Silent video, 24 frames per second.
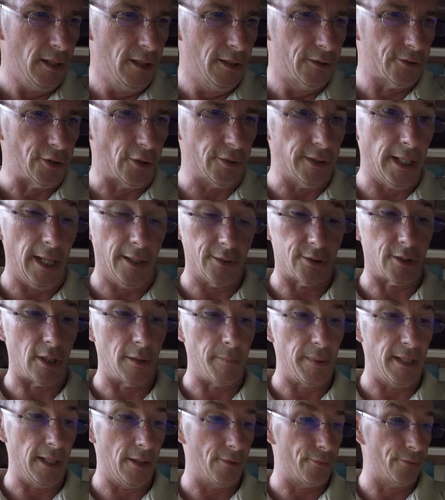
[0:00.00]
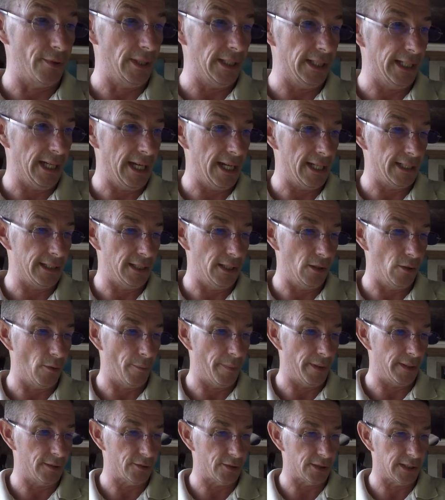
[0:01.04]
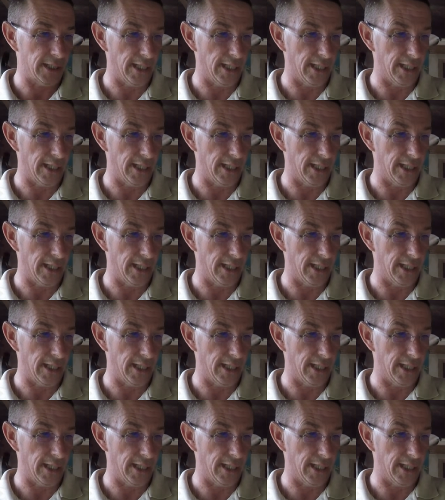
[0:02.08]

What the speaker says: So yeah, it's going to be a really handy little piece of